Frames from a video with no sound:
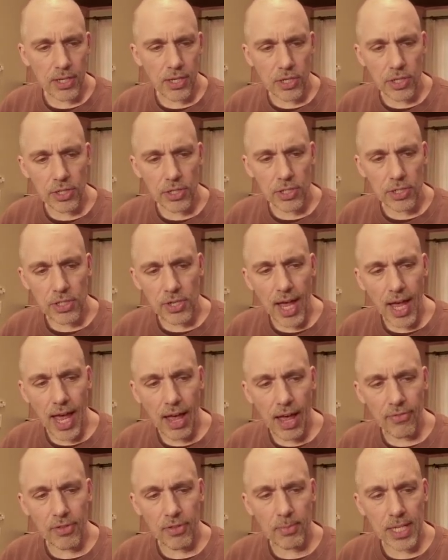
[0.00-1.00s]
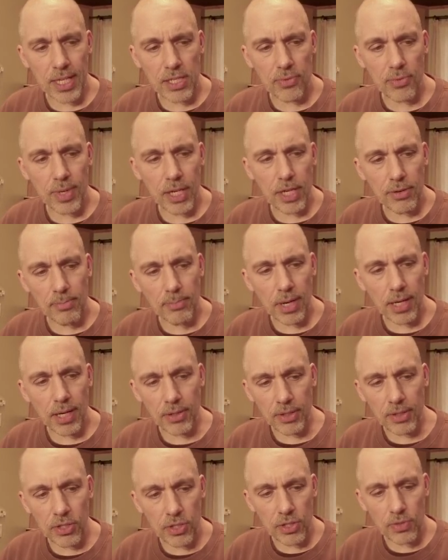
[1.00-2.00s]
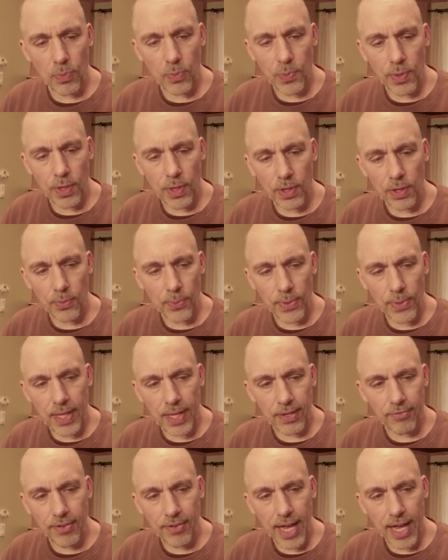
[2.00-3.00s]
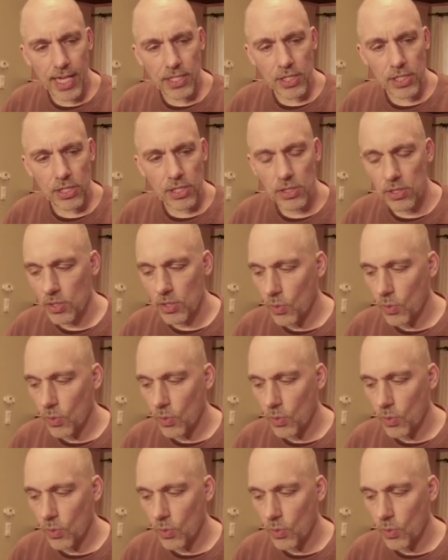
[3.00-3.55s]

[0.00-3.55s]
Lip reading: good to have them as a radio button. You work really fast